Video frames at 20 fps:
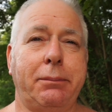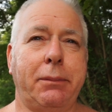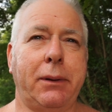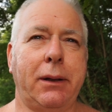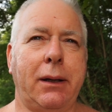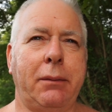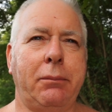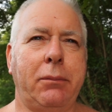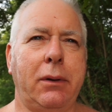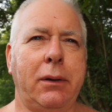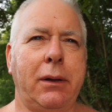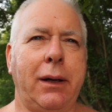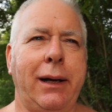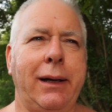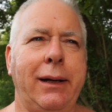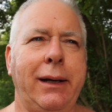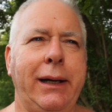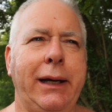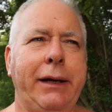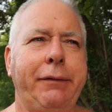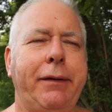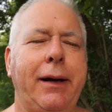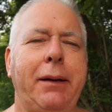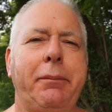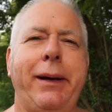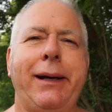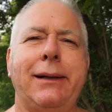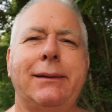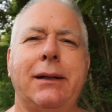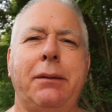But if I
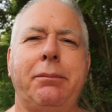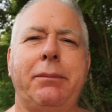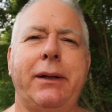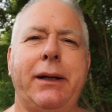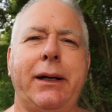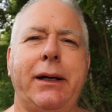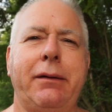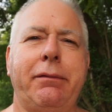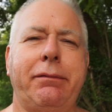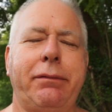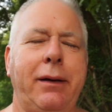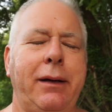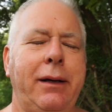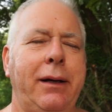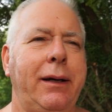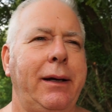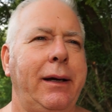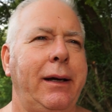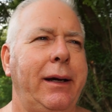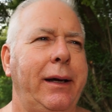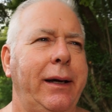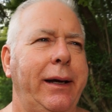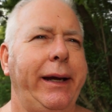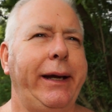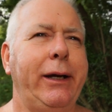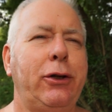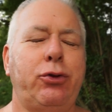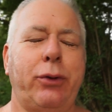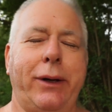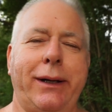make something of
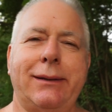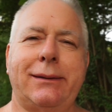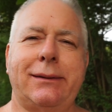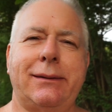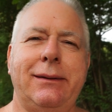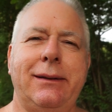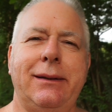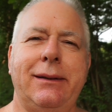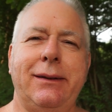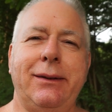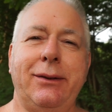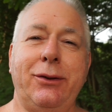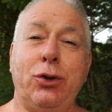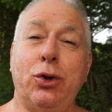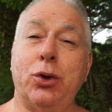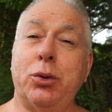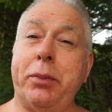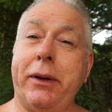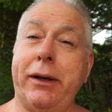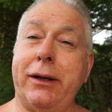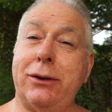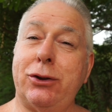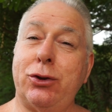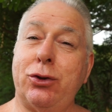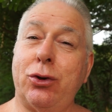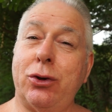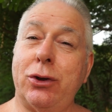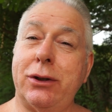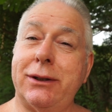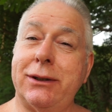interest, you'll be
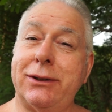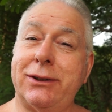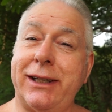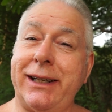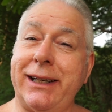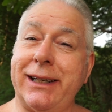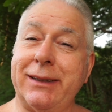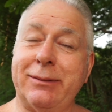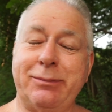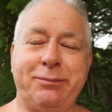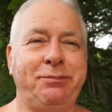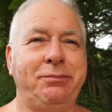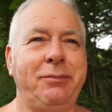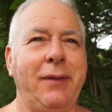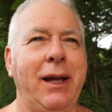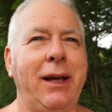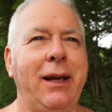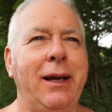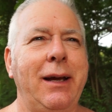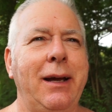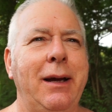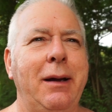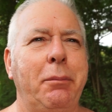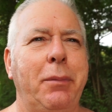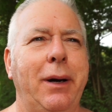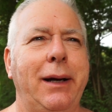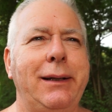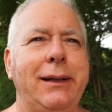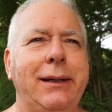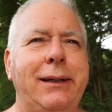sure to see it.
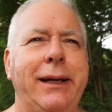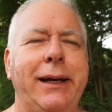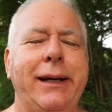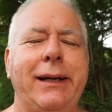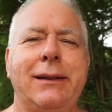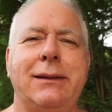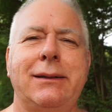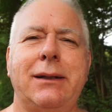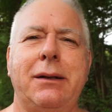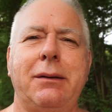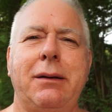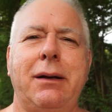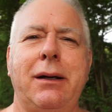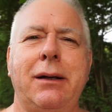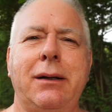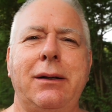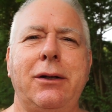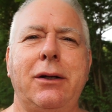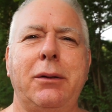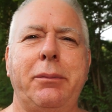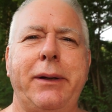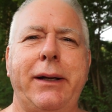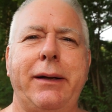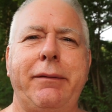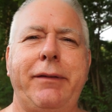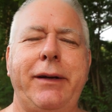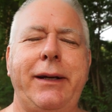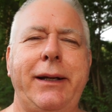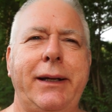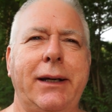But I did take a little bit of
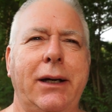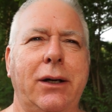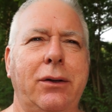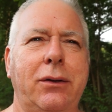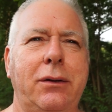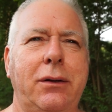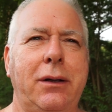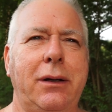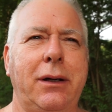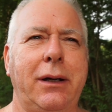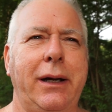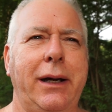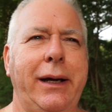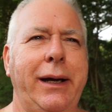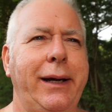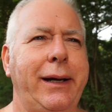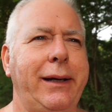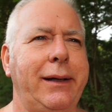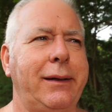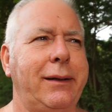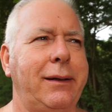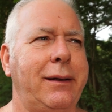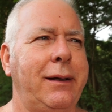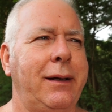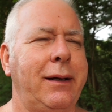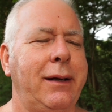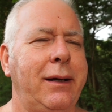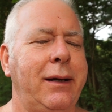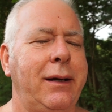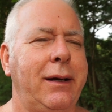video and
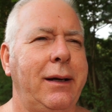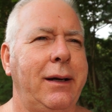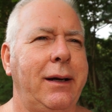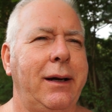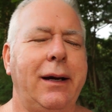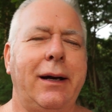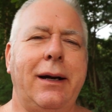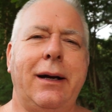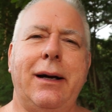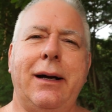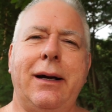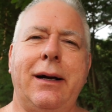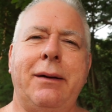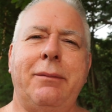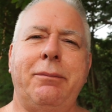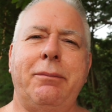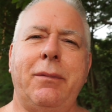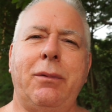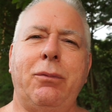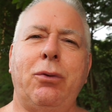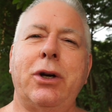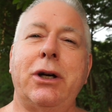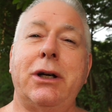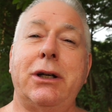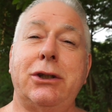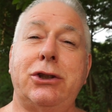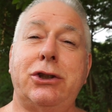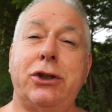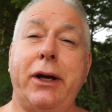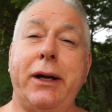wanted
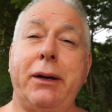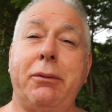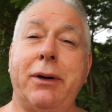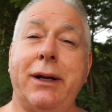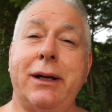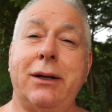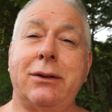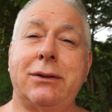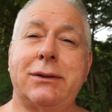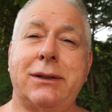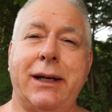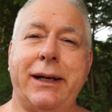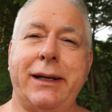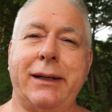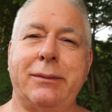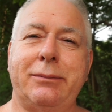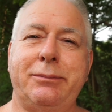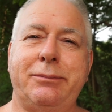to show you what it looks like.